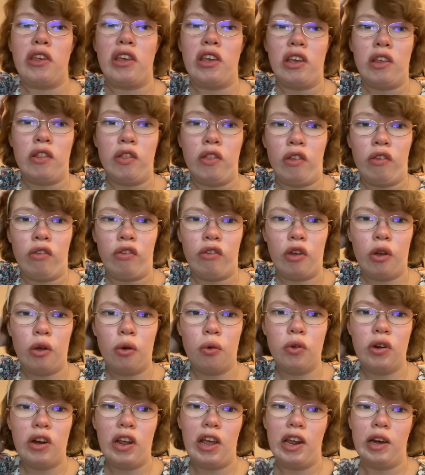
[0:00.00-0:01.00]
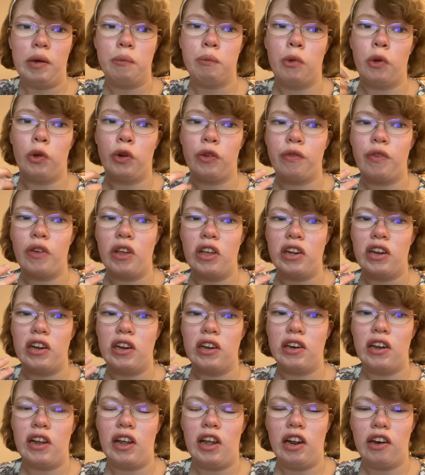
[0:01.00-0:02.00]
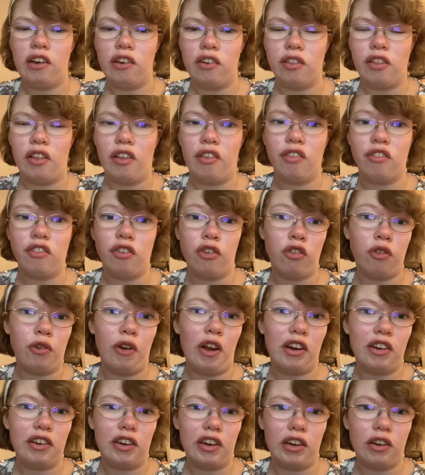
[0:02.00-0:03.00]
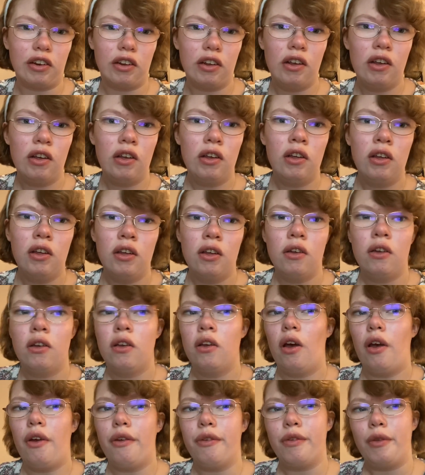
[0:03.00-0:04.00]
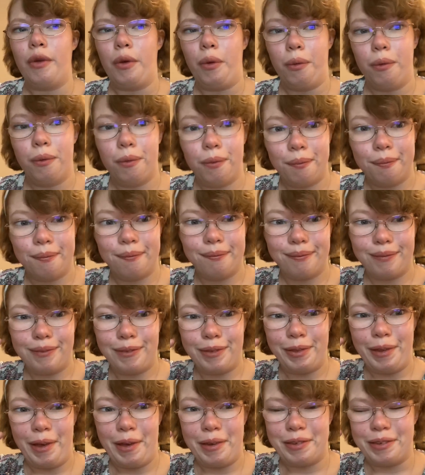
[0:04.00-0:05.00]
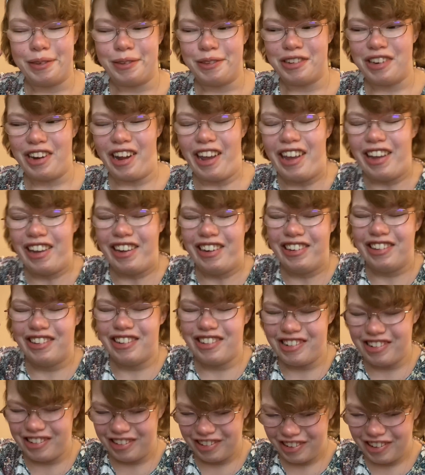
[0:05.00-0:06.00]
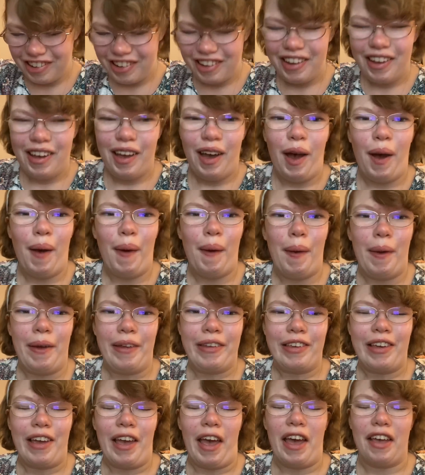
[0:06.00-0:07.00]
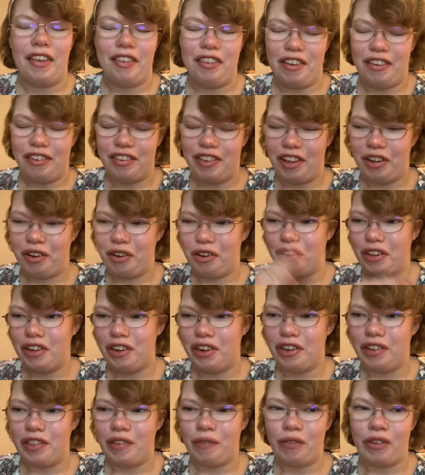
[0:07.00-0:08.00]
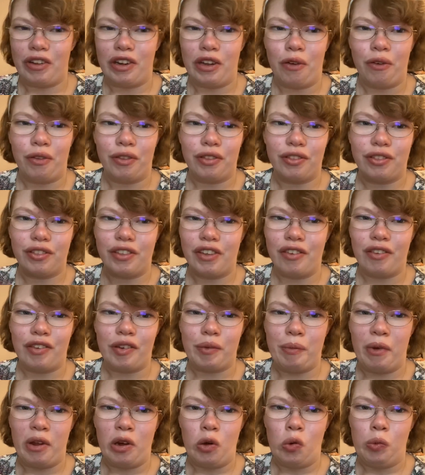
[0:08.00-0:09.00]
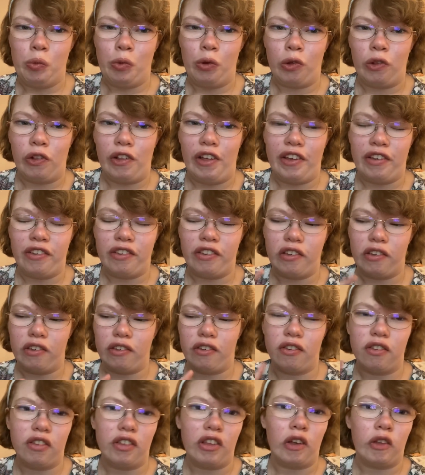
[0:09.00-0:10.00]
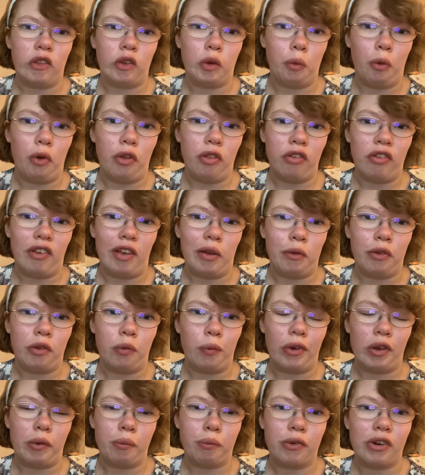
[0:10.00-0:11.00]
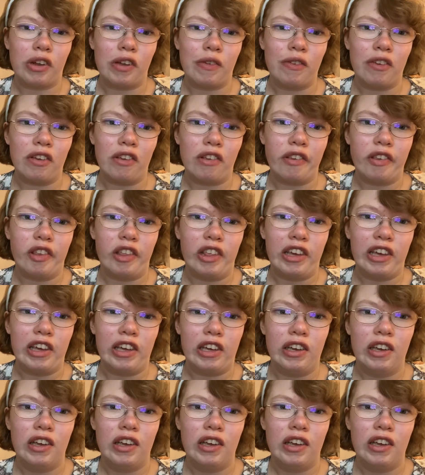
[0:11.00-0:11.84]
in the zone and motivated and less distracted. Also, the glasses change. Yeah, as I said earlier in the video, these are my normal glasses. The other ones I was wearing previously,